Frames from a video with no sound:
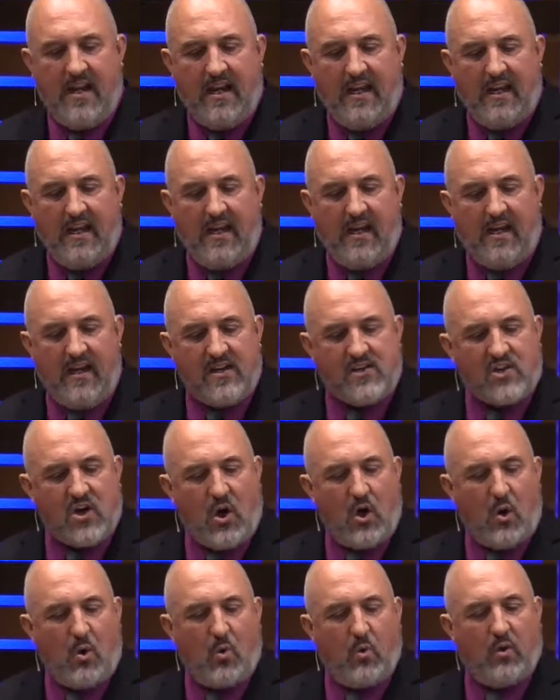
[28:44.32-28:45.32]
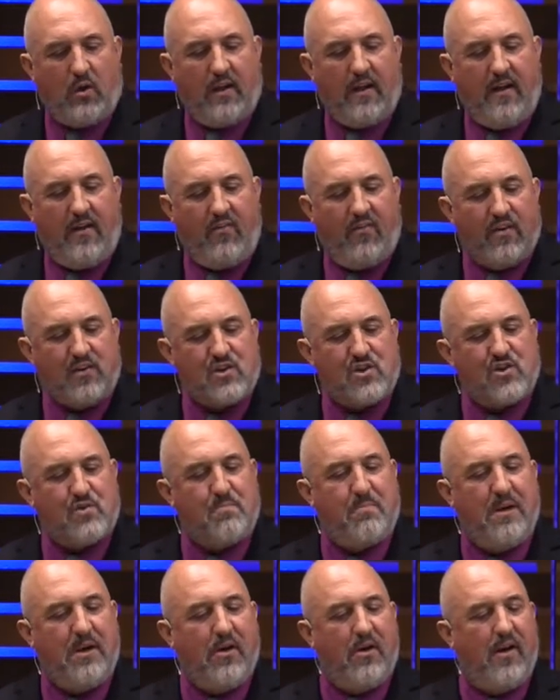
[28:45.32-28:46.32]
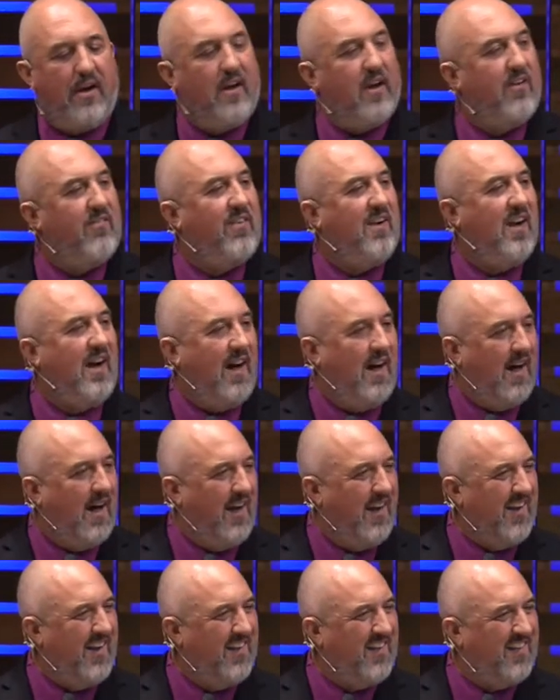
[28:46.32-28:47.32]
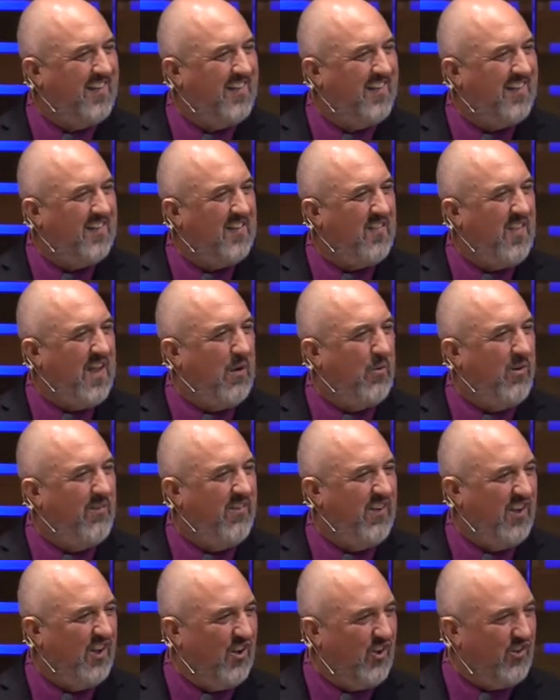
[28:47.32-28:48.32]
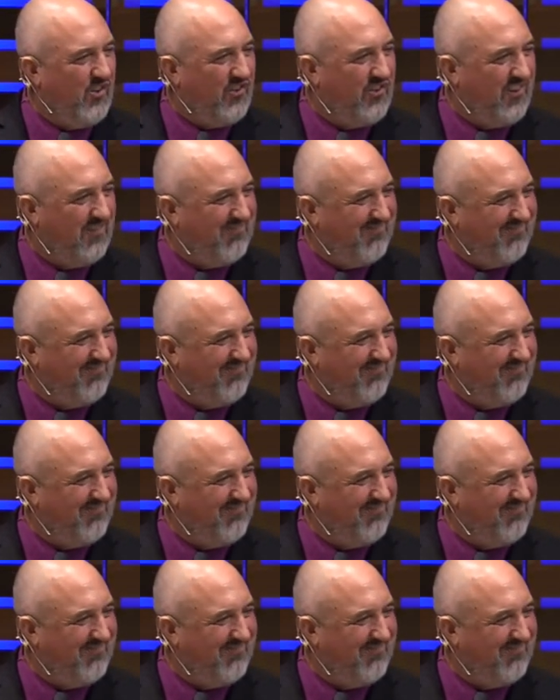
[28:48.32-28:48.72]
it is only the Spirit of God that reveals.